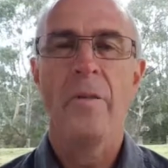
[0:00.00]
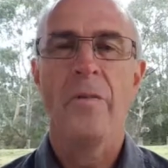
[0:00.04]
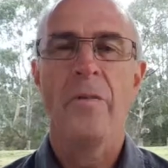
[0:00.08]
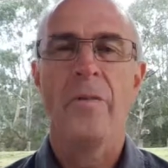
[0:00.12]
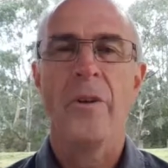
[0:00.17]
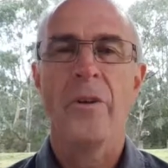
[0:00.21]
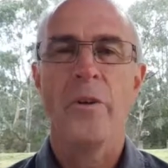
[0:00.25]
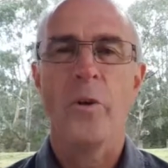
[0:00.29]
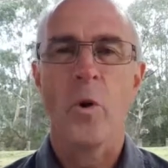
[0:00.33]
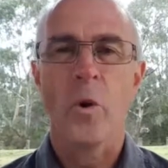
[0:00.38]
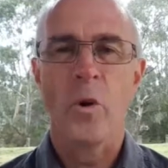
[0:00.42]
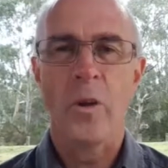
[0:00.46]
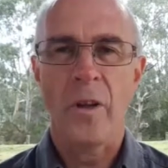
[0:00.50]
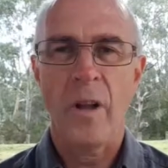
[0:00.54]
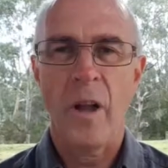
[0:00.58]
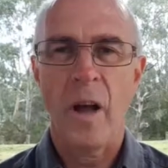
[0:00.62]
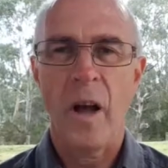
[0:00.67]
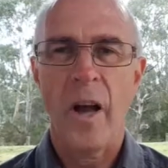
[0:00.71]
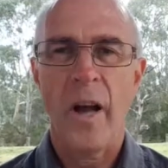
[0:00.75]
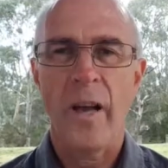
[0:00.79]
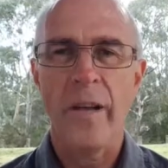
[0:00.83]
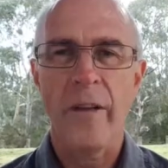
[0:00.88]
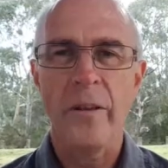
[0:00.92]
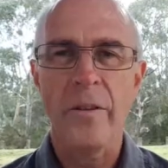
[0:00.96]
that your
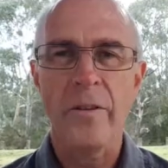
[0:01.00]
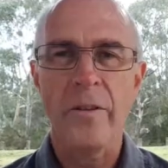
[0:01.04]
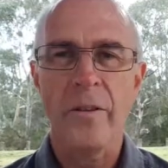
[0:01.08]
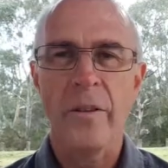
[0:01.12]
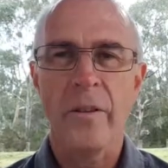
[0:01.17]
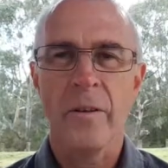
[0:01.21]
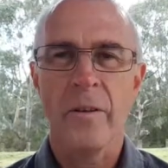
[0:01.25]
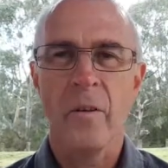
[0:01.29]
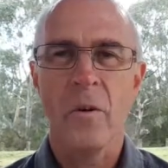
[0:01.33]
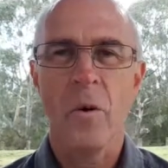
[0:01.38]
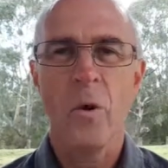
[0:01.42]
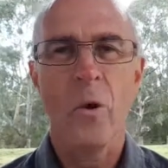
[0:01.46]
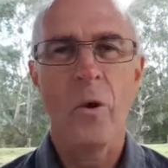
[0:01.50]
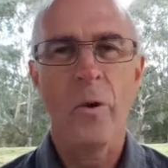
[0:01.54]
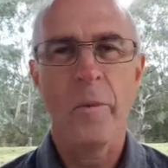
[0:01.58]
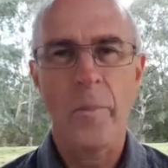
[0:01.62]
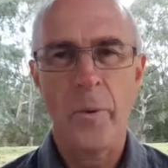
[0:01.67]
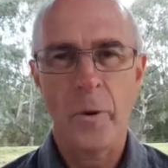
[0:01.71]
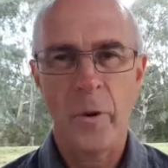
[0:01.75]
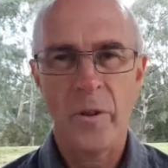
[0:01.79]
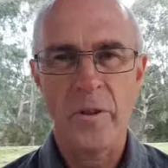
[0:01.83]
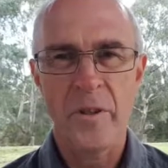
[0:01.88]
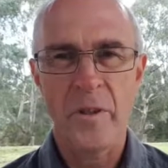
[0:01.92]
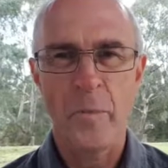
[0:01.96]
client or a
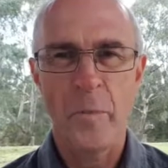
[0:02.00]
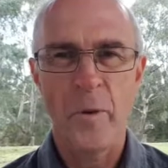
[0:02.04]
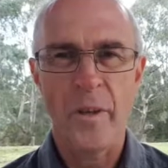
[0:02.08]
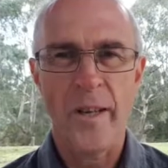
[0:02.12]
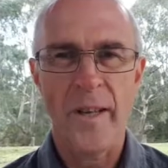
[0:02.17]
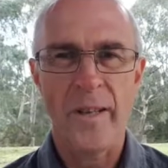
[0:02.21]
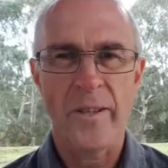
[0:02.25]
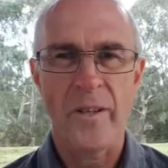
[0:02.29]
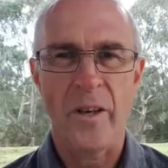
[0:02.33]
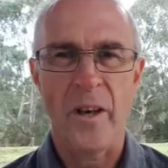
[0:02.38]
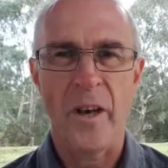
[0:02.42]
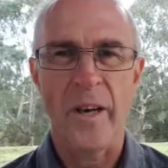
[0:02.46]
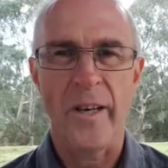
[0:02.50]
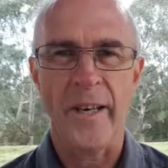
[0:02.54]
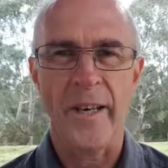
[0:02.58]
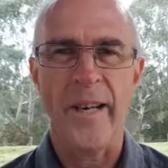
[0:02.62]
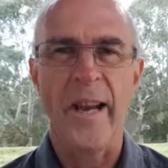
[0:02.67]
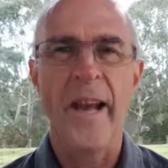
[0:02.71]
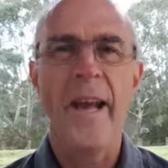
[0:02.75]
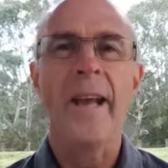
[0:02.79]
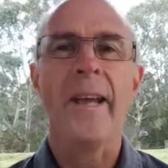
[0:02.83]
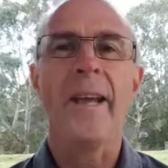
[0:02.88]
person with anxiety